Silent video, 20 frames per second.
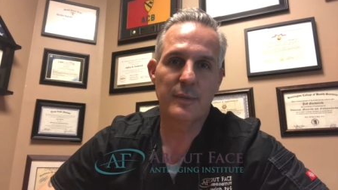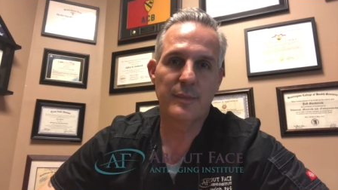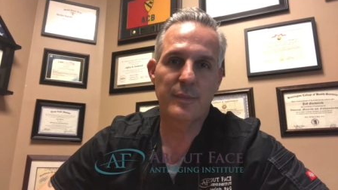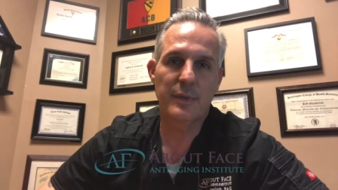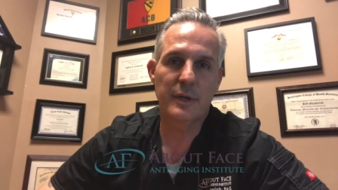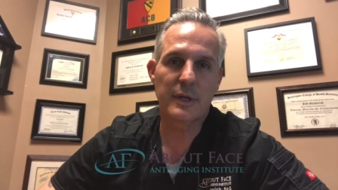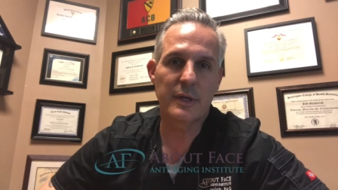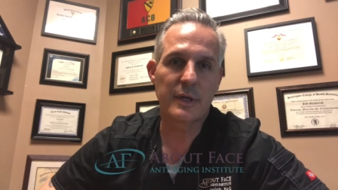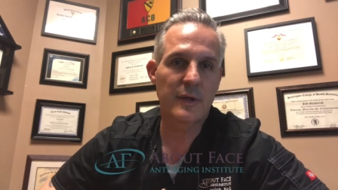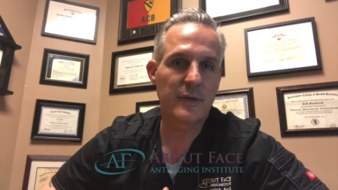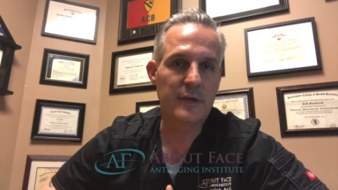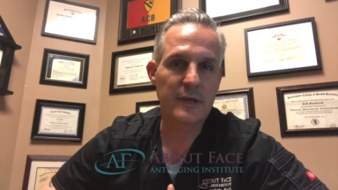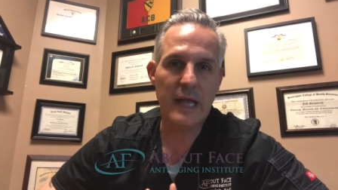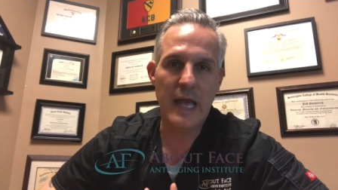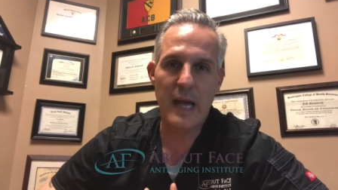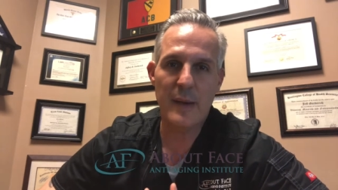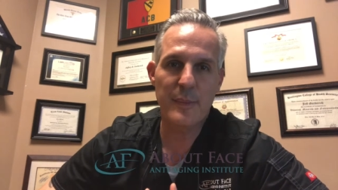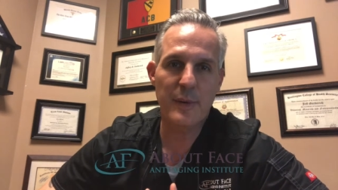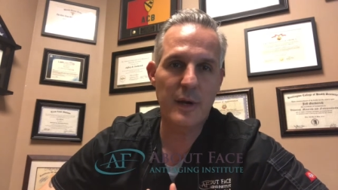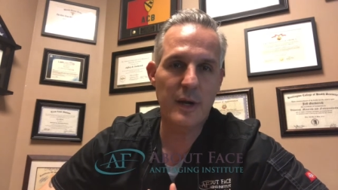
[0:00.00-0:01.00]
put another
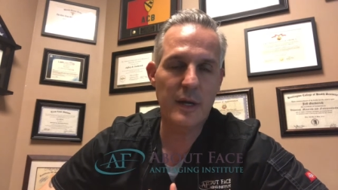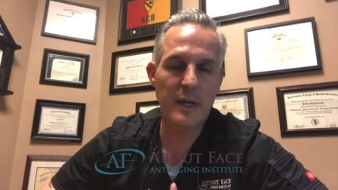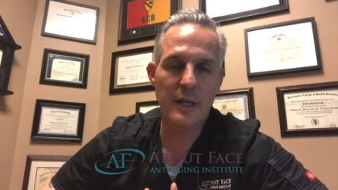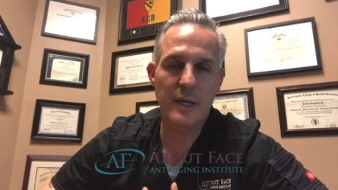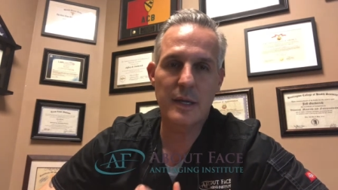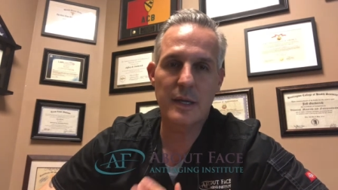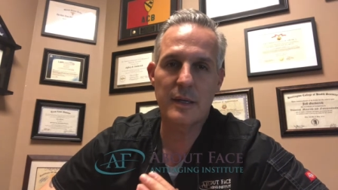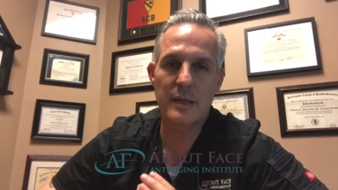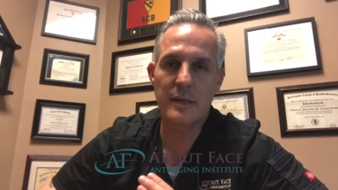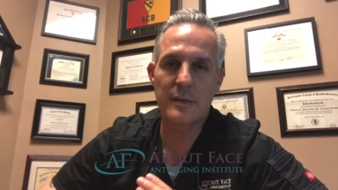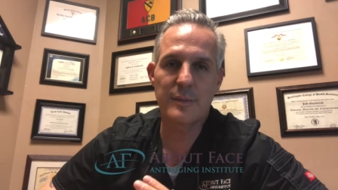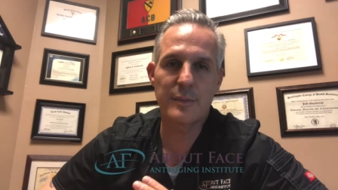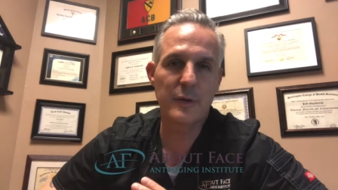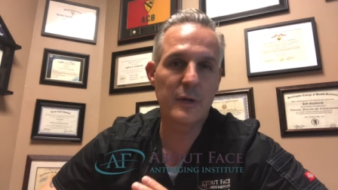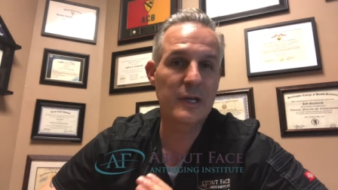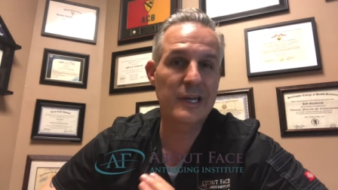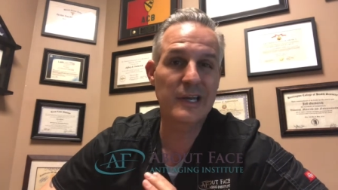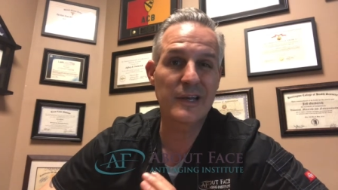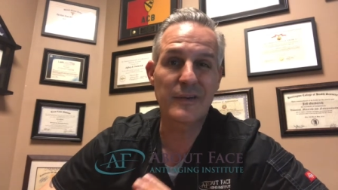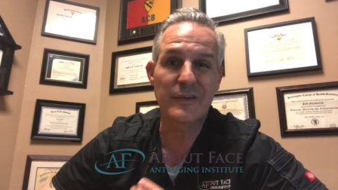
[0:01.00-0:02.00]
cap on it and put
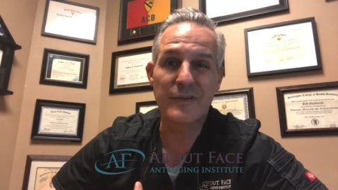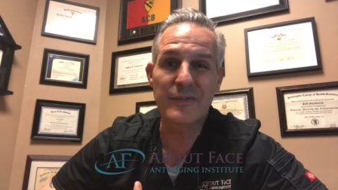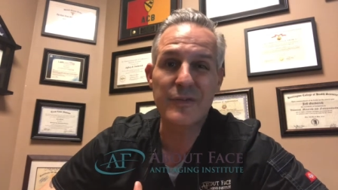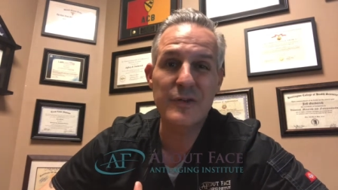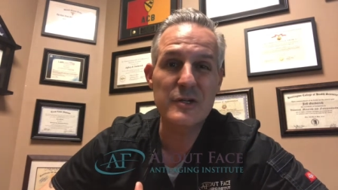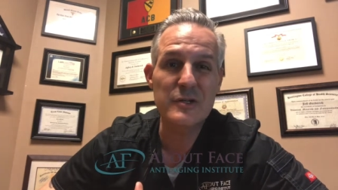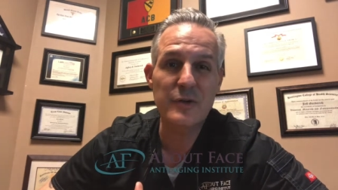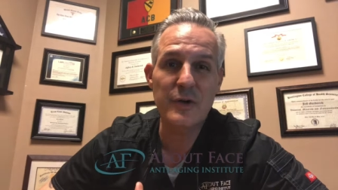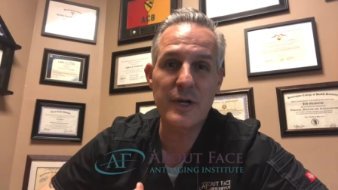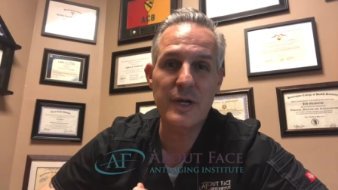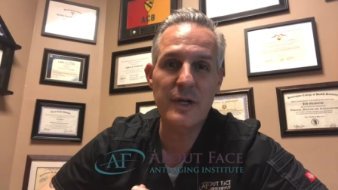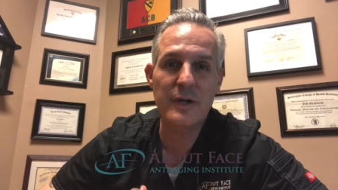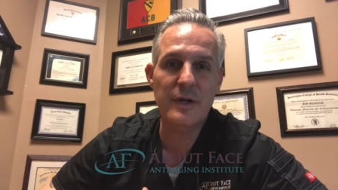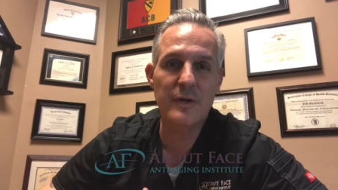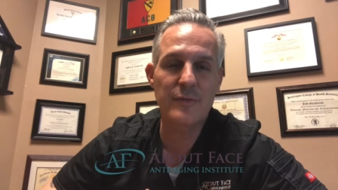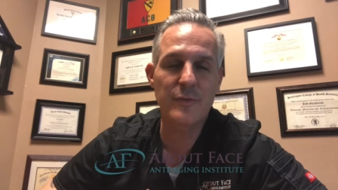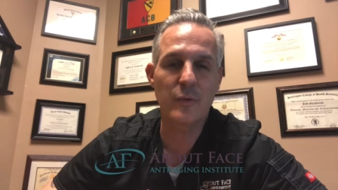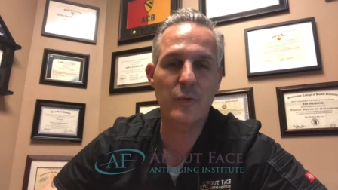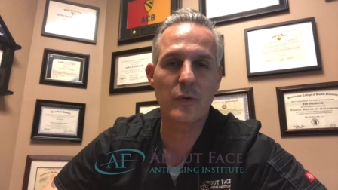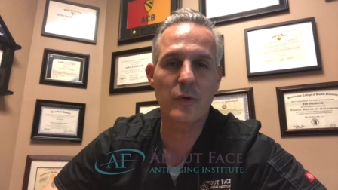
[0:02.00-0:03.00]
it in the refrigerator
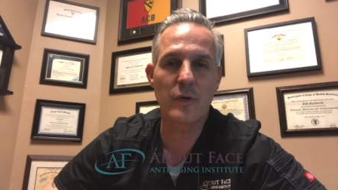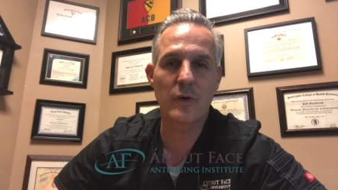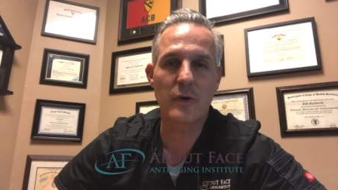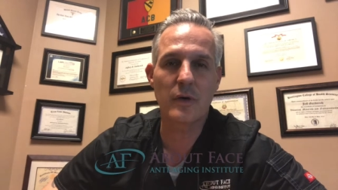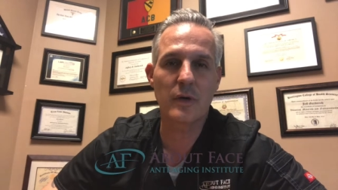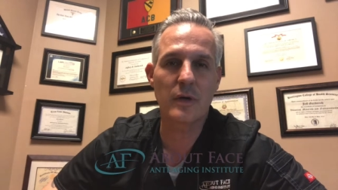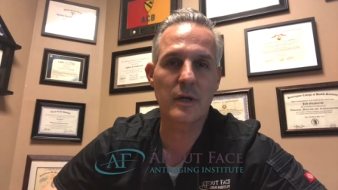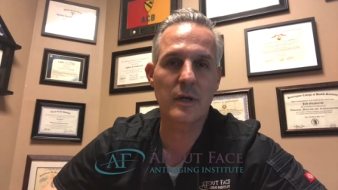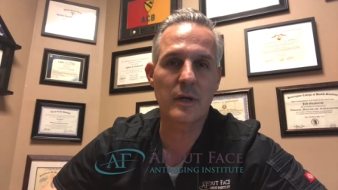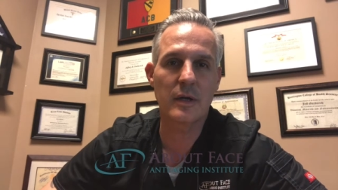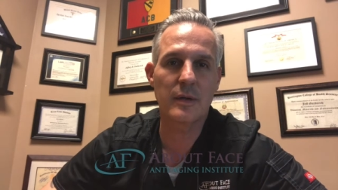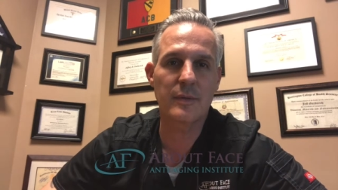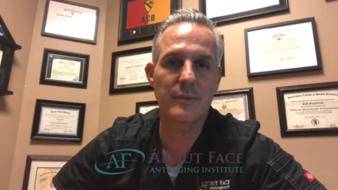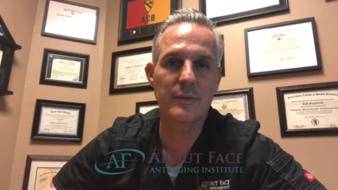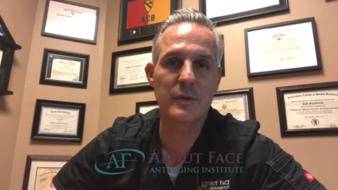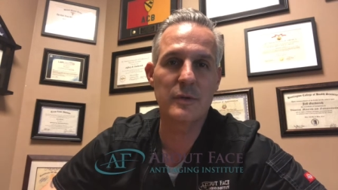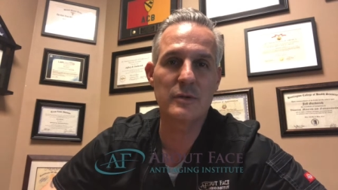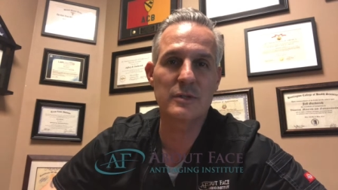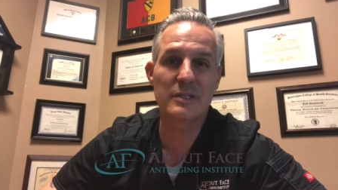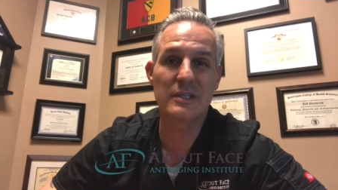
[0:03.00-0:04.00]
for um,
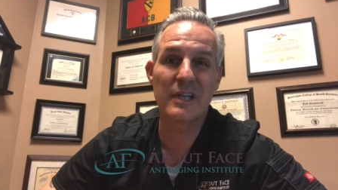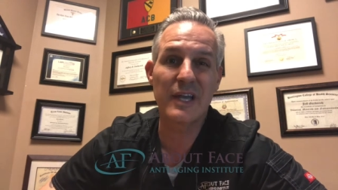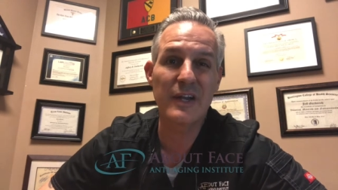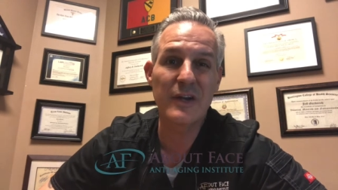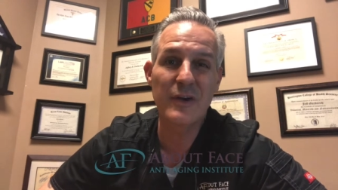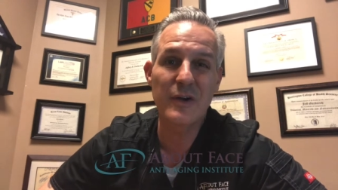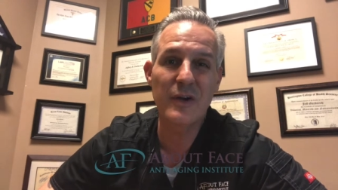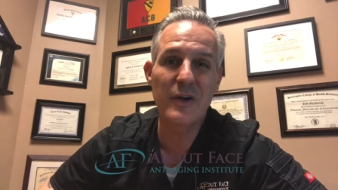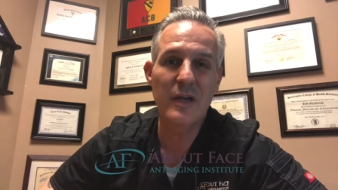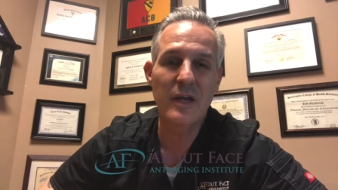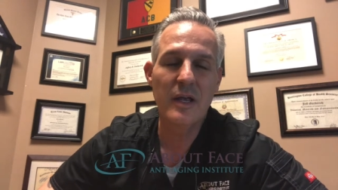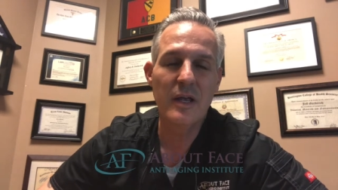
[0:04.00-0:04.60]
use later,